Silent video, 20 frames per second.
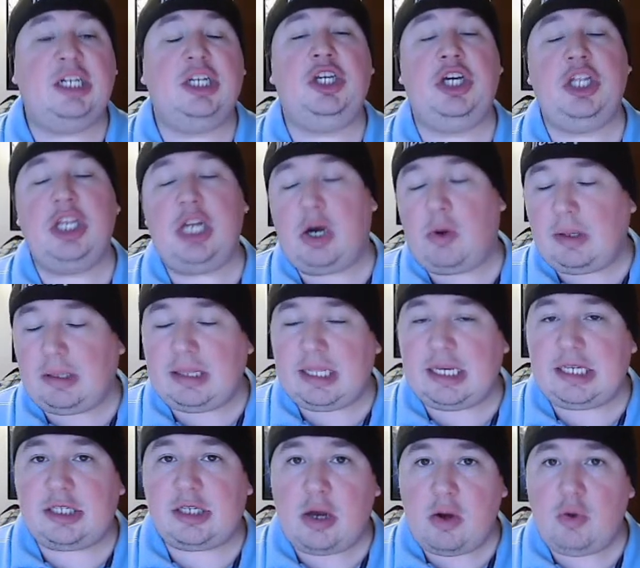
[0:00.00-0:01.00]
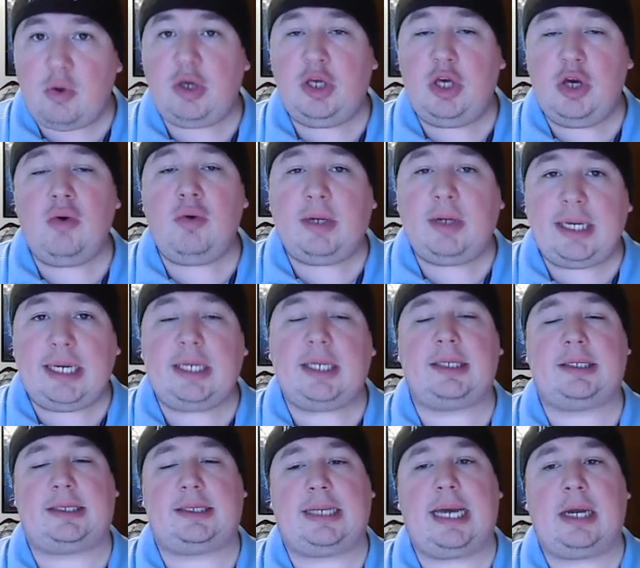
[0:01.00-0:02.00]
You know what, Lizzo? You need
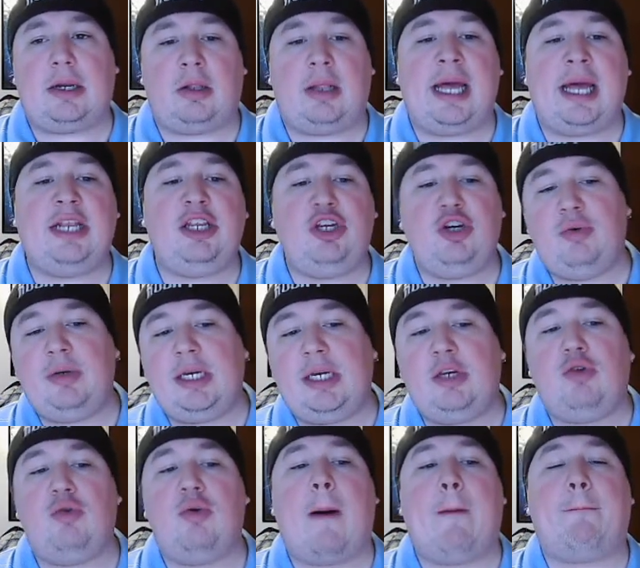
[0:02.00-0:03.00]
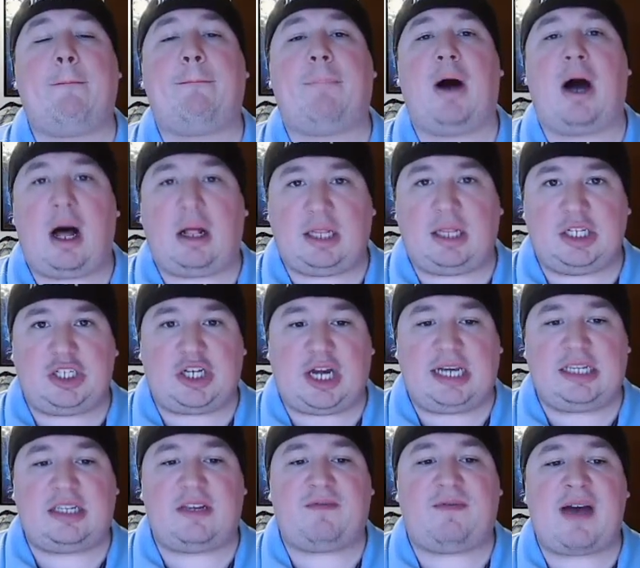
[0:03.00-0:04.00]
to settle, and you need to
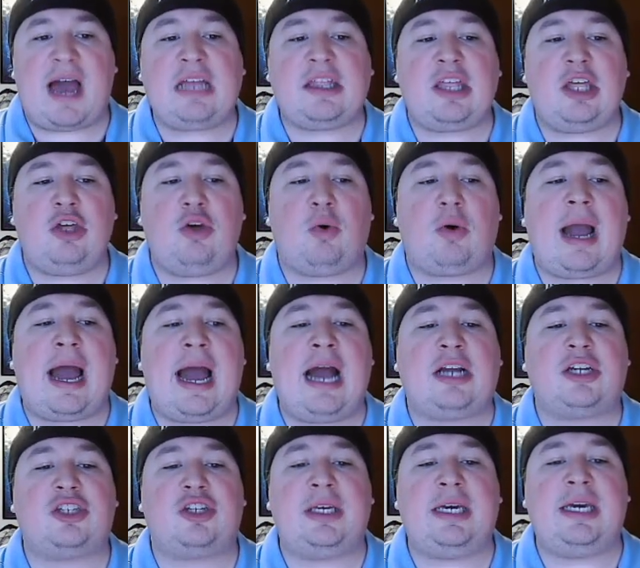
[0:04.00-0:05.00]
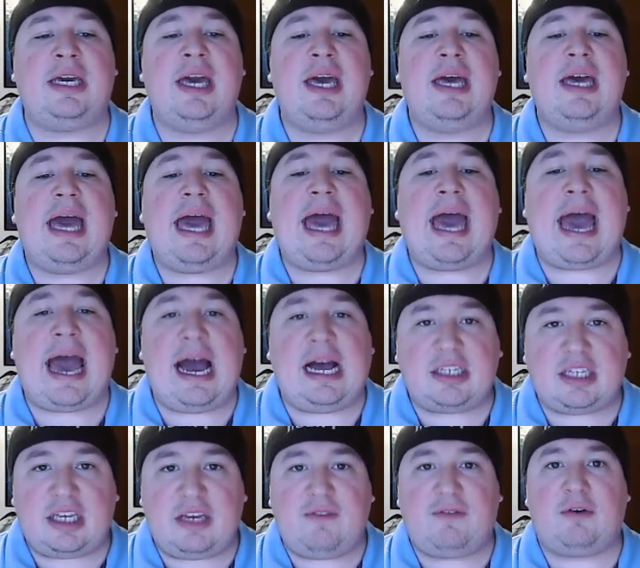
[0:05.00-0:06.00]
apologize. The fact that you're actually
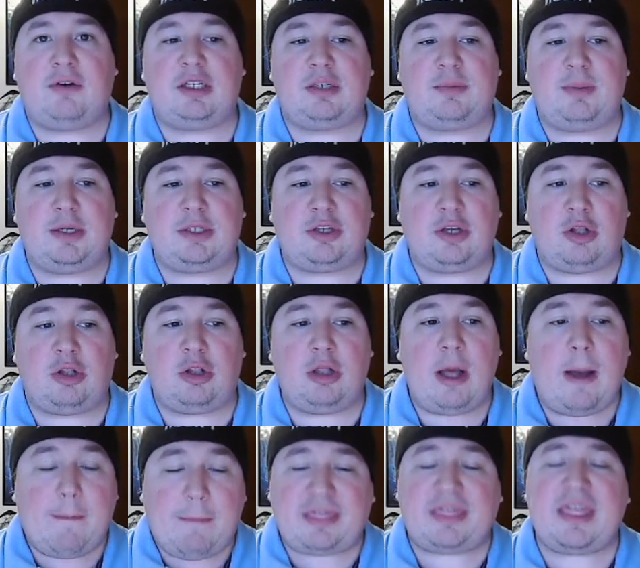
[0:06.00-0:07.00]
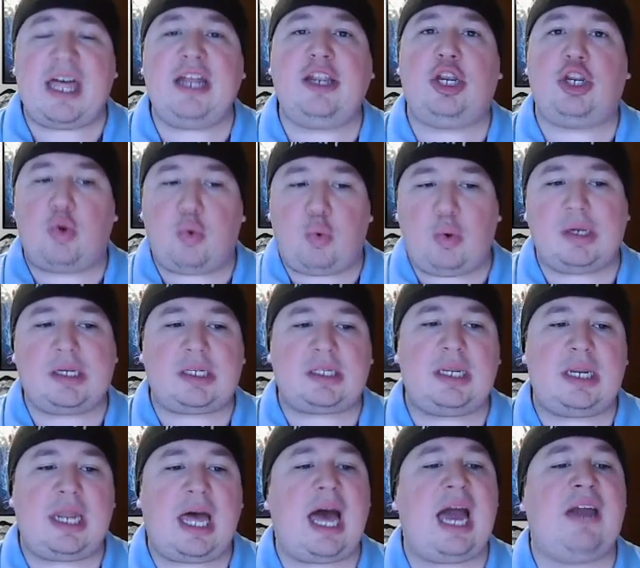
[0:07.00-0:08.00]
asking for dismissal, but then to twist
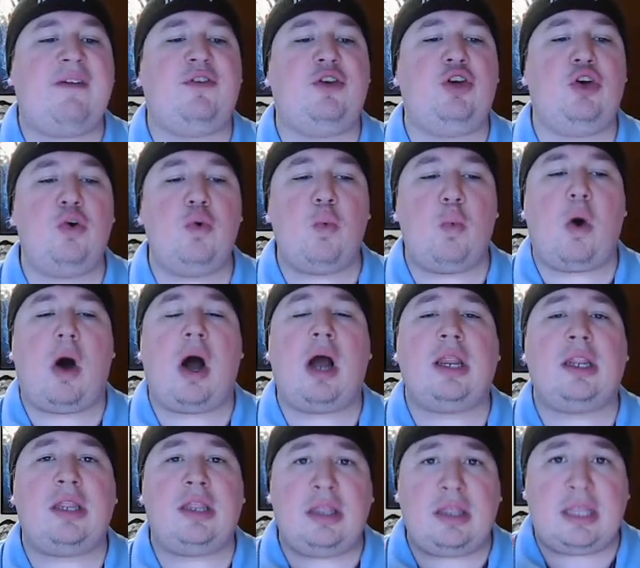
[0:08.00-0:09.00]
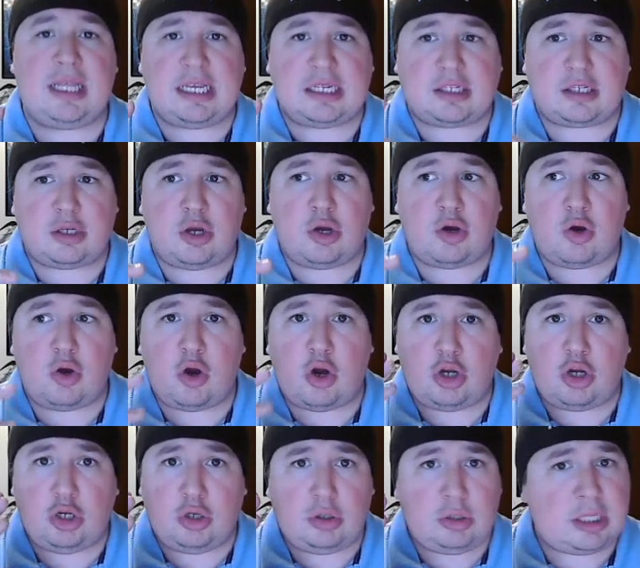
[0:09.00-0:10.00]
the knife, you want this
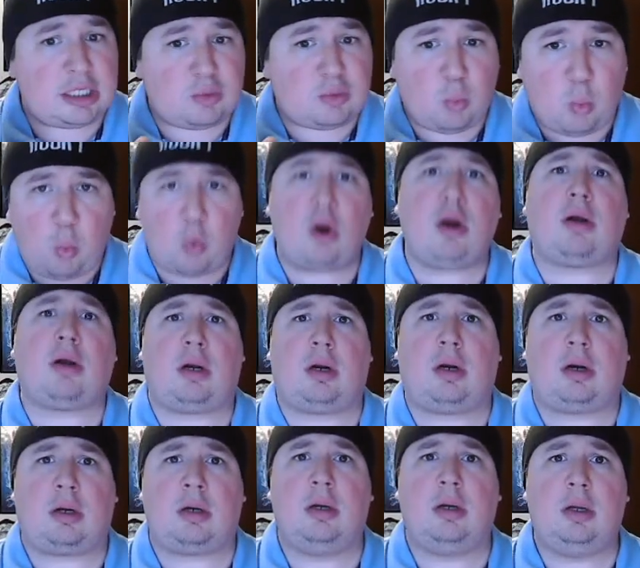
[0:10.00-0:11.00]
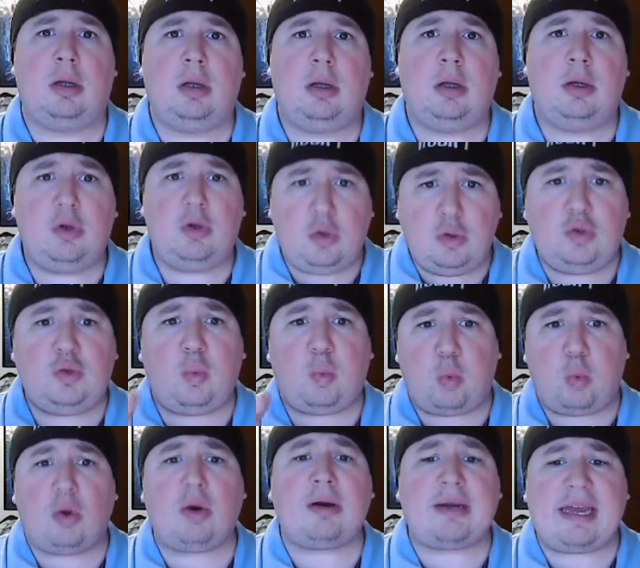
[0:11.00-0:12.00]
this worker who's
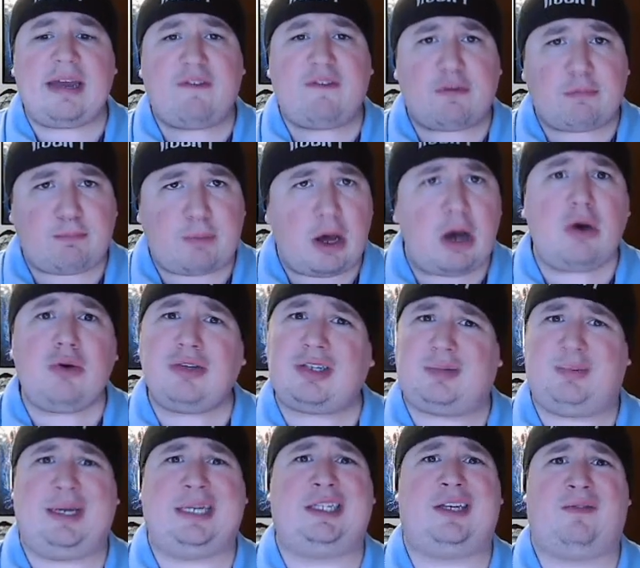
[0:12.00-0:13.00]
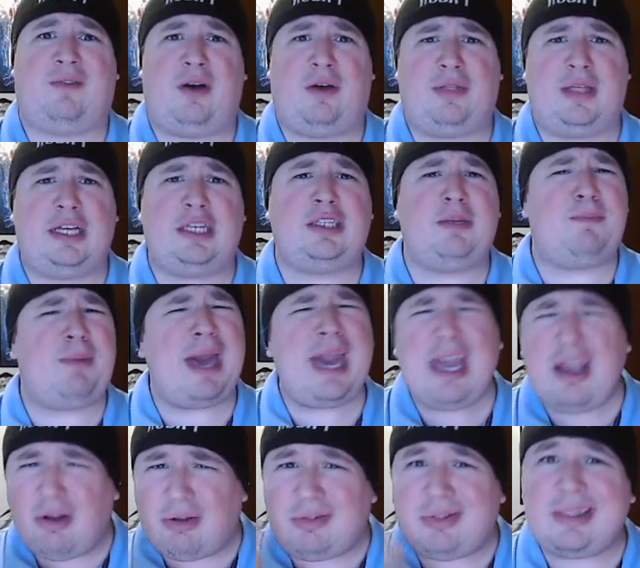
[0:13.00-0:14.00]
working for Postmates, of all things, to
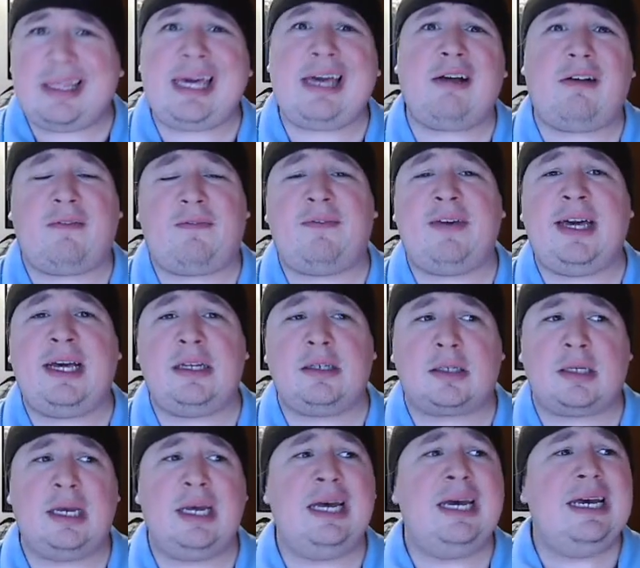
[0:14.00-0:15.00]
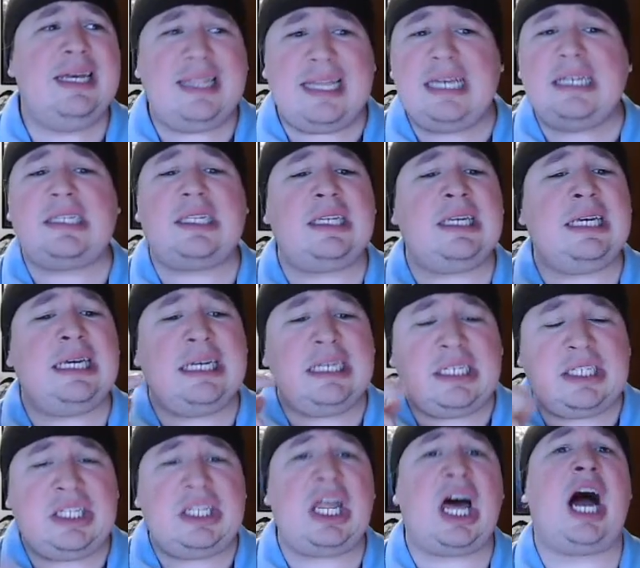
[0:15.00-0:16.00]
pay your legal fees? This
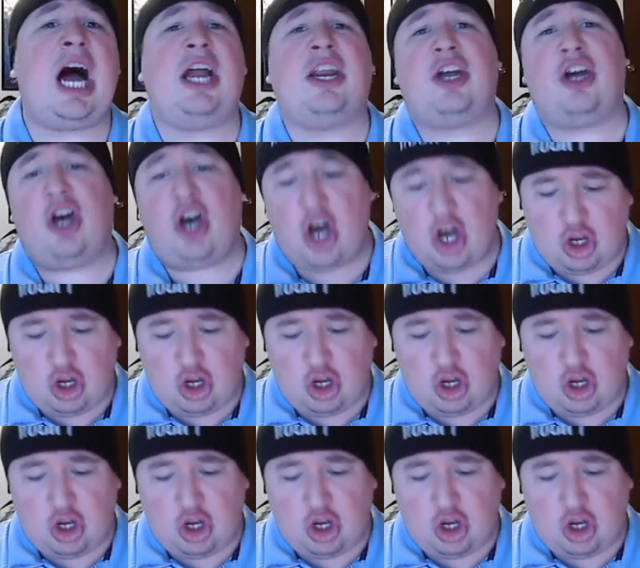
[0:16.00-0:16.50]
is not a